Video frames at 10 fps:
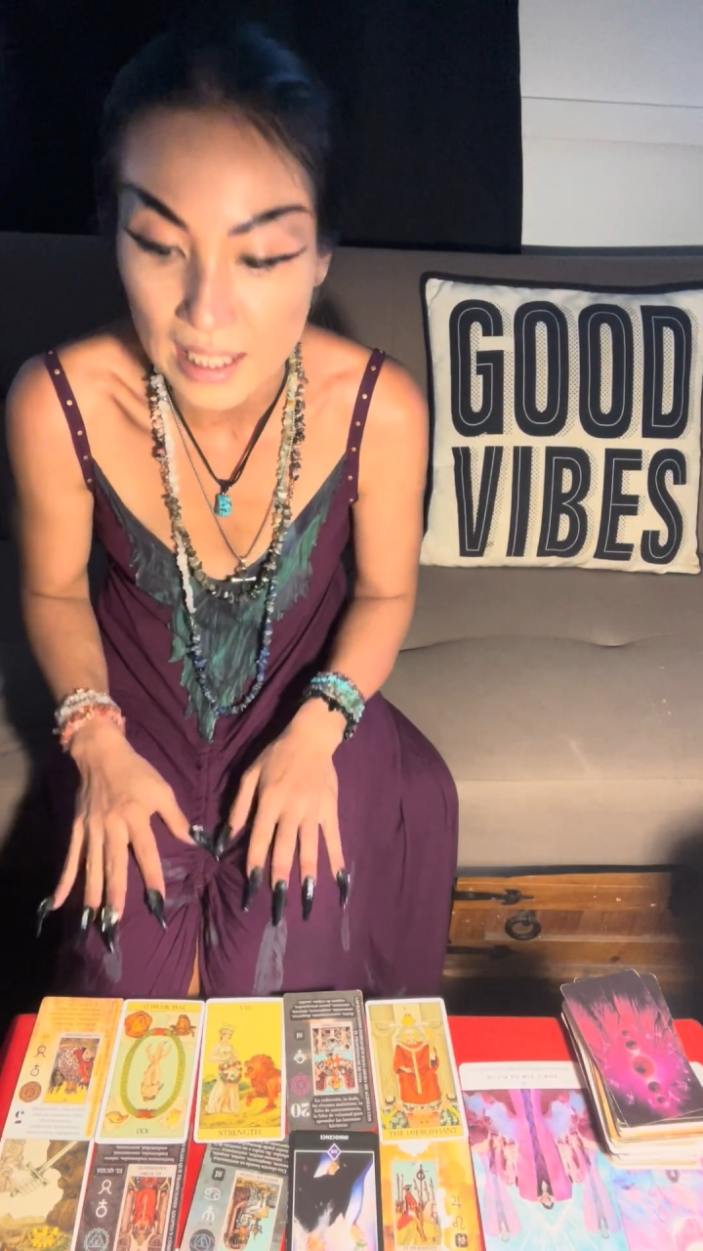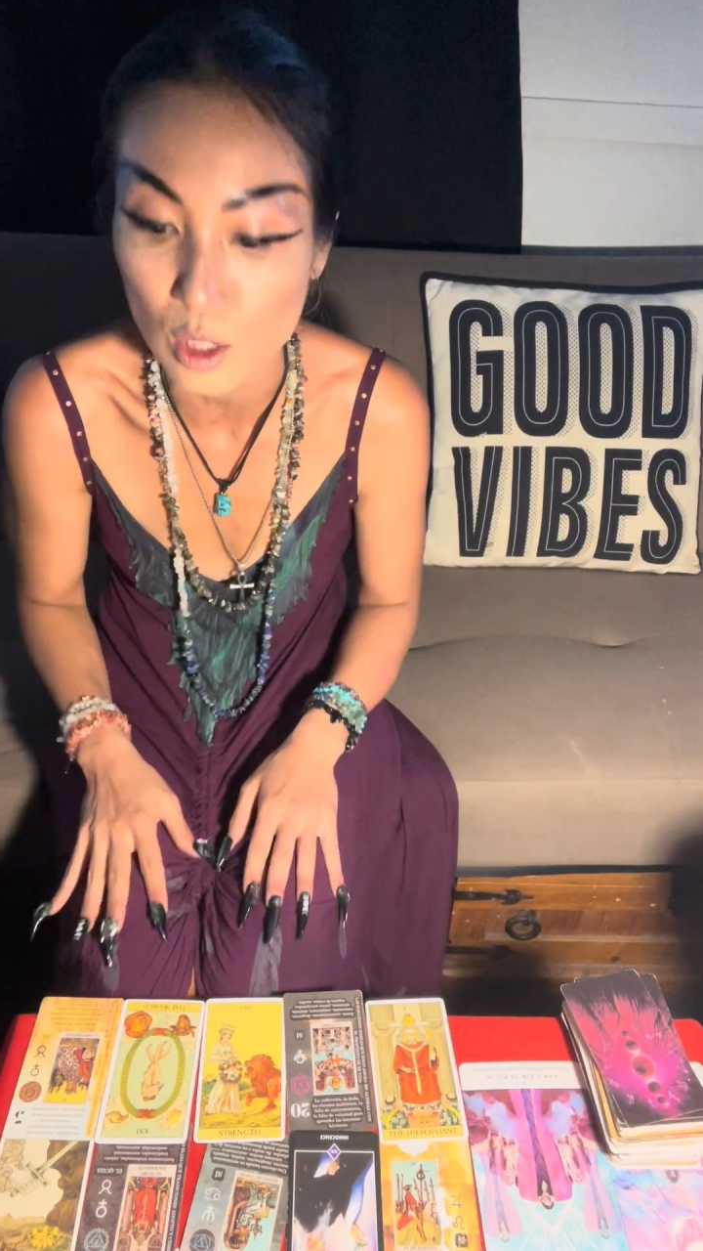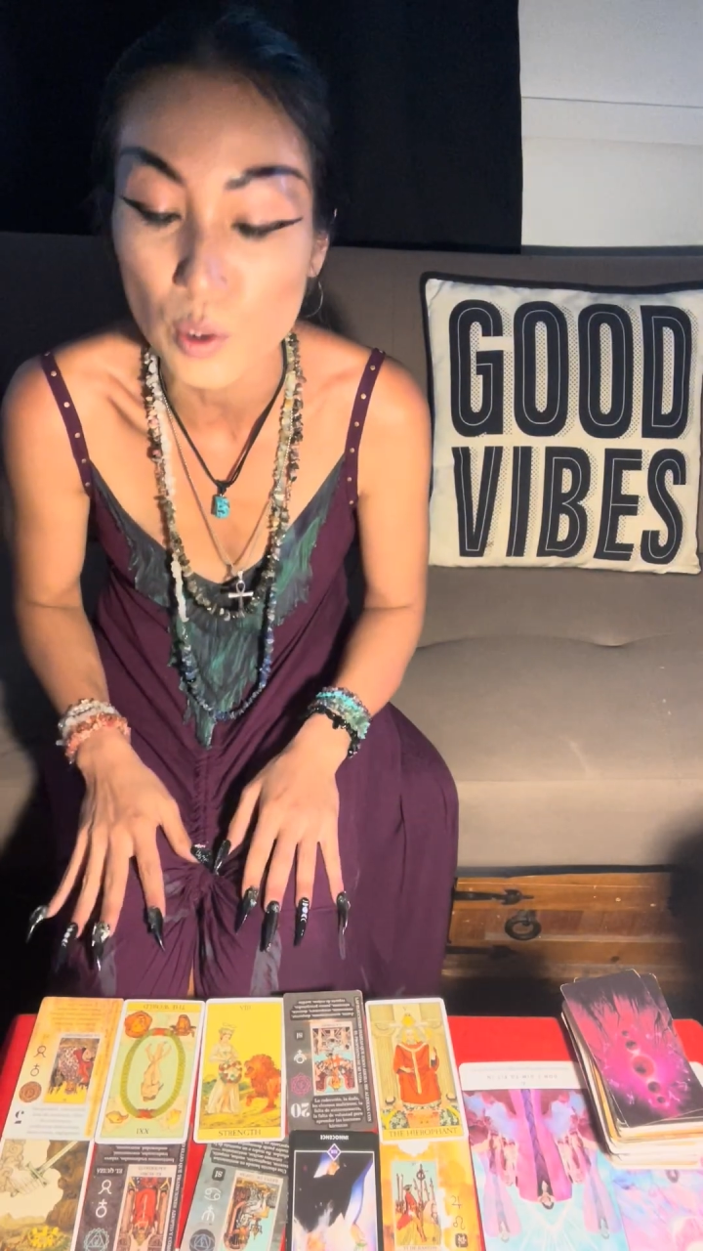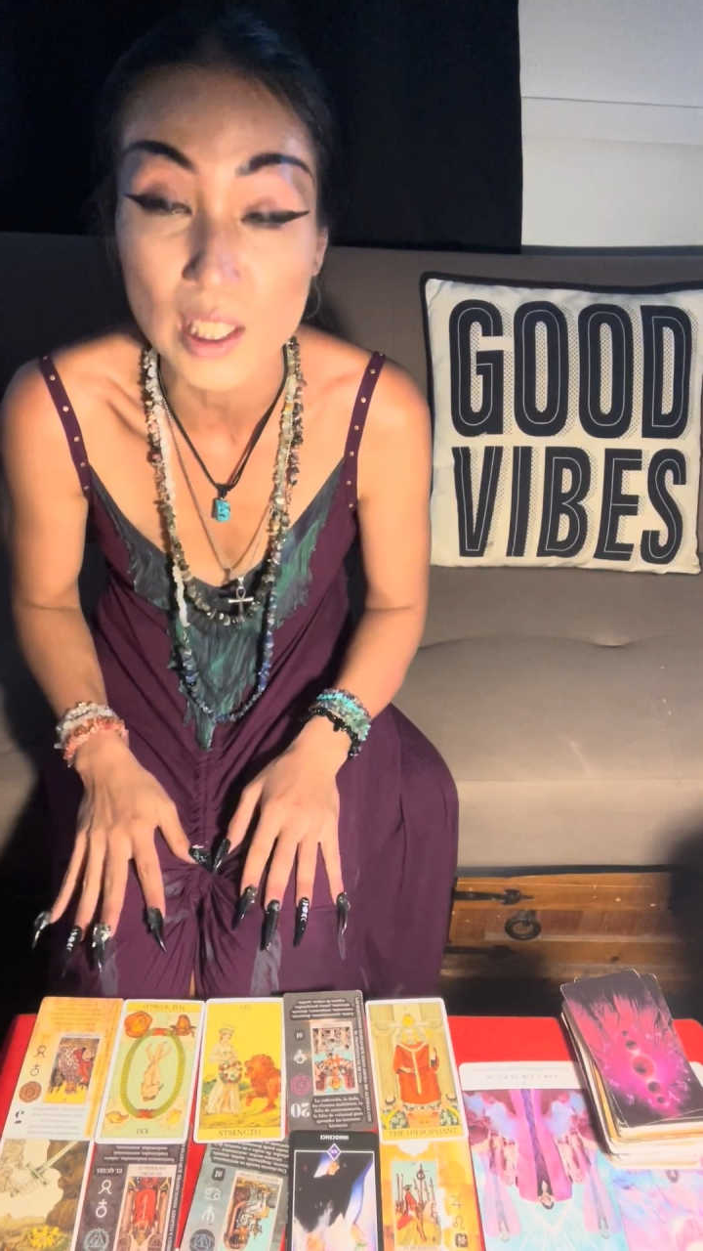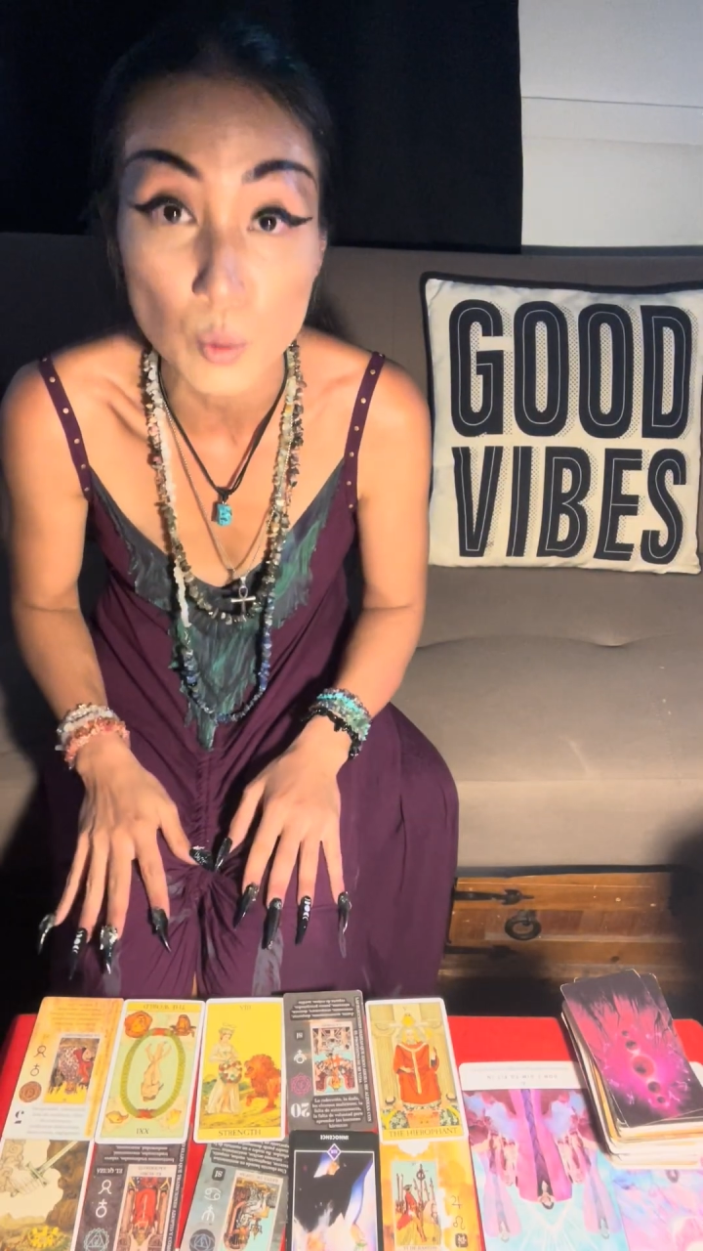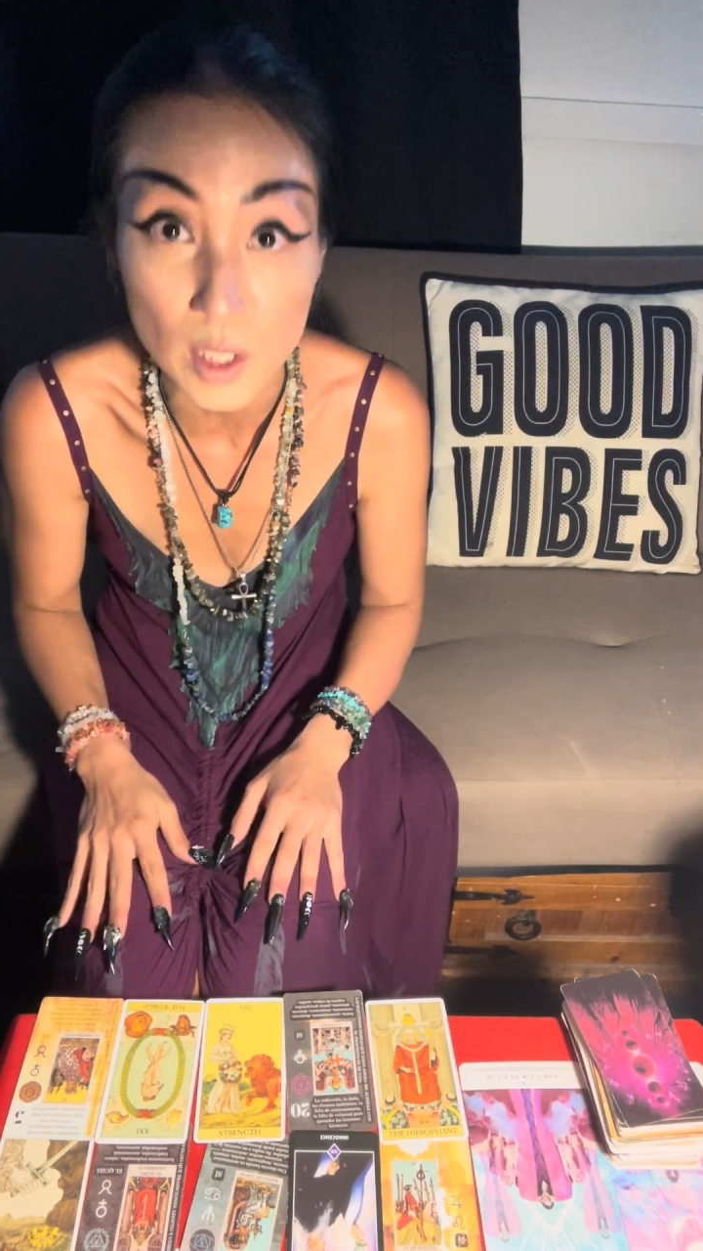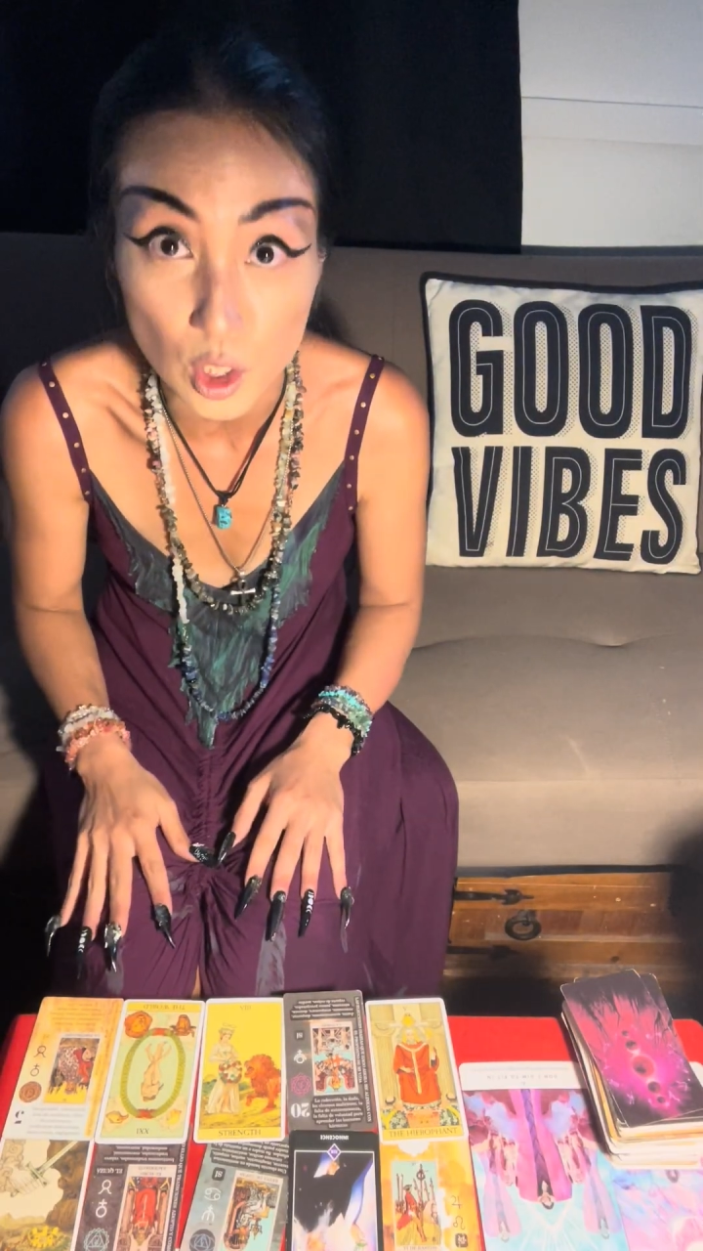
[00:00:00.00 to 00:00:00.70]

So that's what